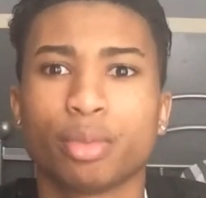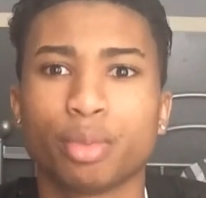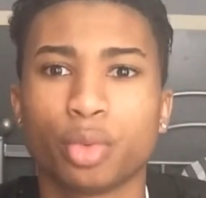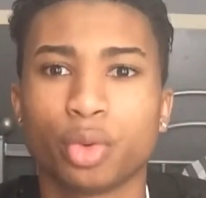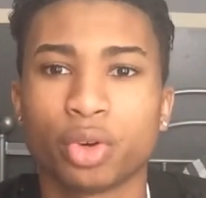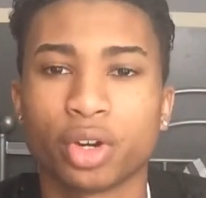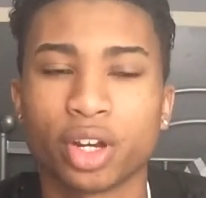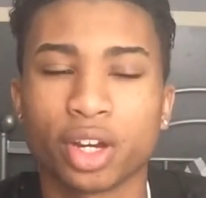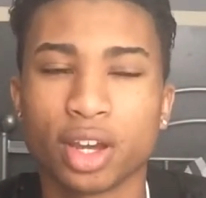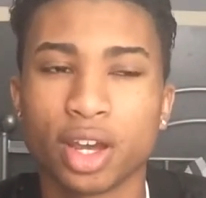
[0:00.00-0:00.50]

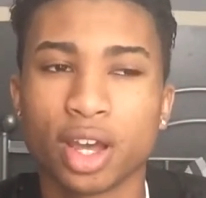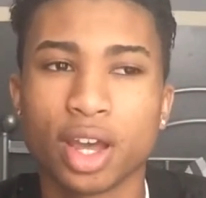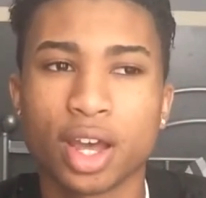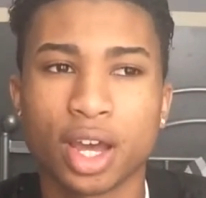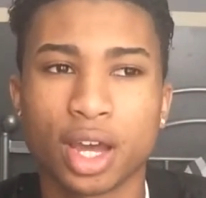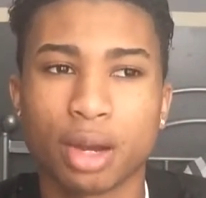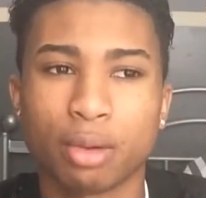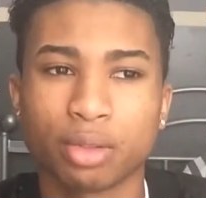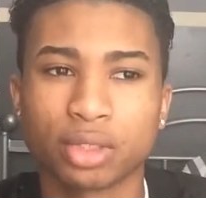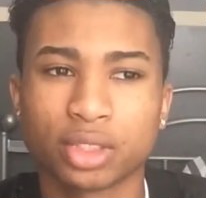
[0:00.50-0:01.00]
more,
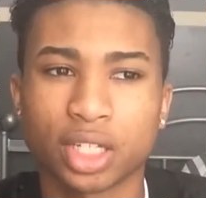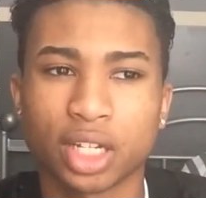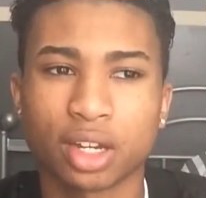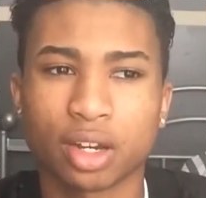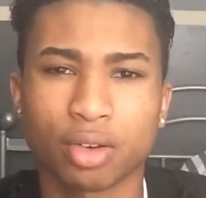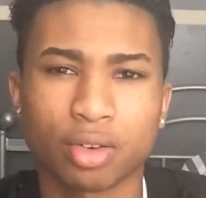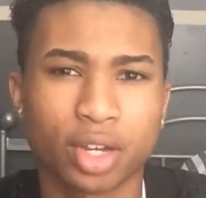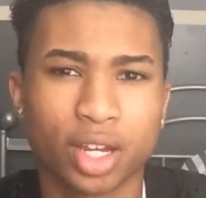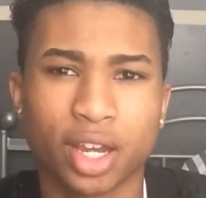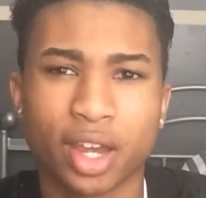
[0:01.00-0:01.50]
I was like,
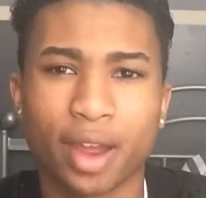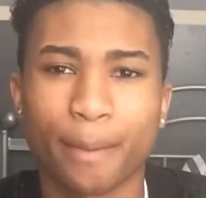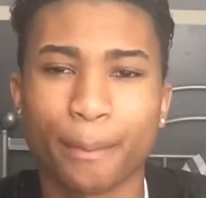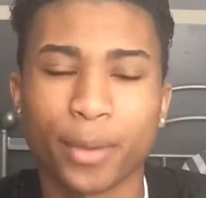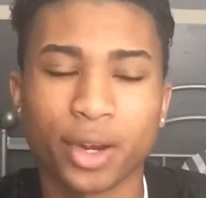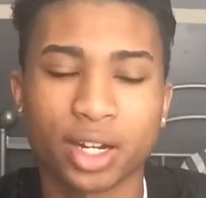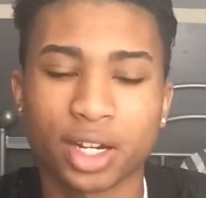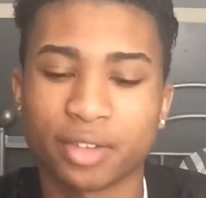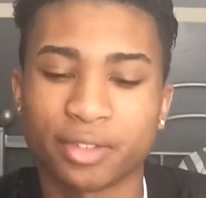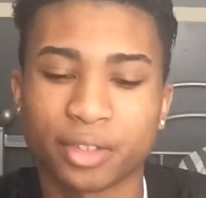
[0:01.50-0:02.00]
"Okay,
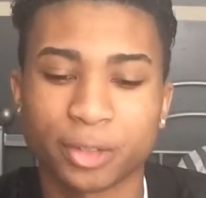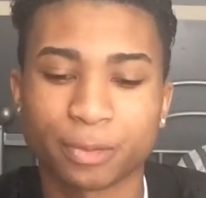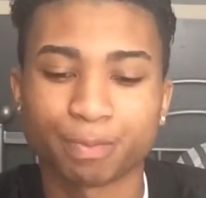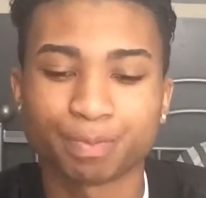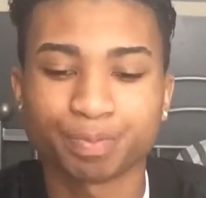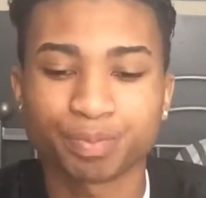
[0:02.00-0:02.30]
whatever."